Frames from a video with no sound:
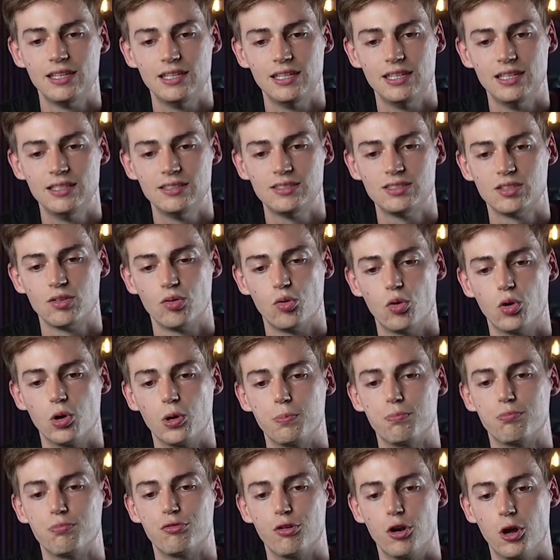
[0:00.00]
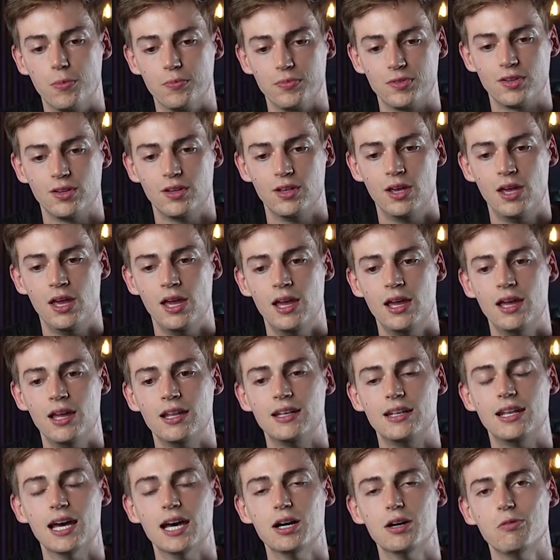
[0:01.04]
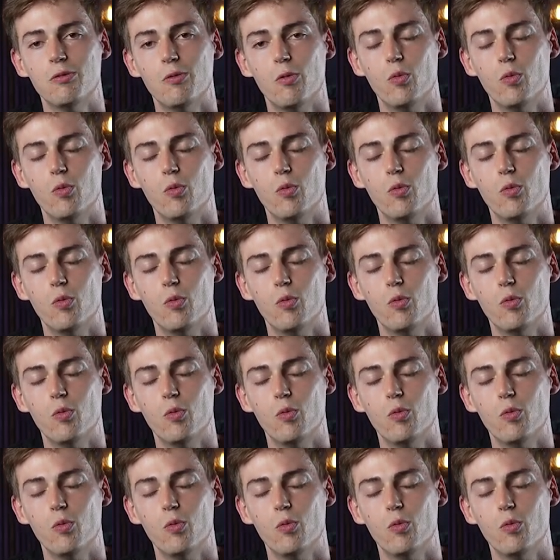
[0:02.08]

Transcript: is our prompt. Now,